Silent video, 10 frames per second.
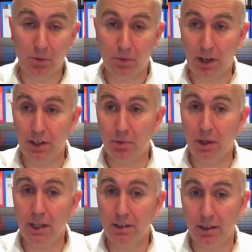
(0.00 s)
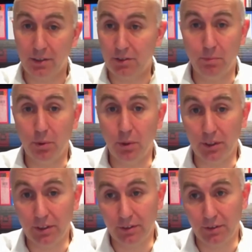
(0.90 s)
will fade away at some
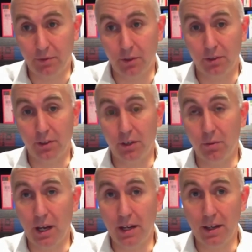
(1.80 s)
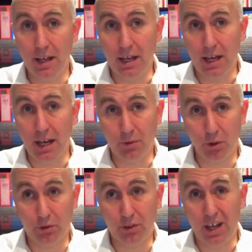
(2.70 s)
point. It's difficult to know when. Of
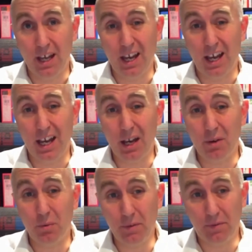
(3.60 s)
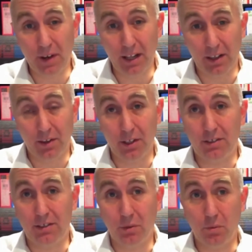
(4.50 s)
course, we felt
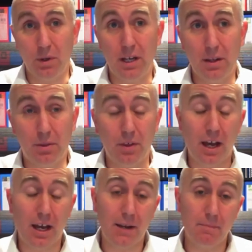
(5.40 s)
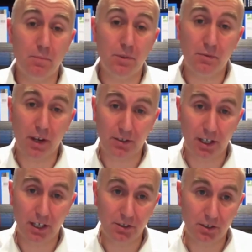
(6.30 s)
that with
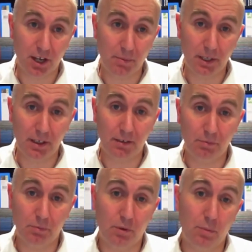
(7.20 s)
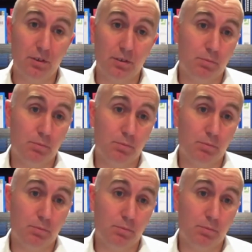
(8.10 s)
vaccinations coming from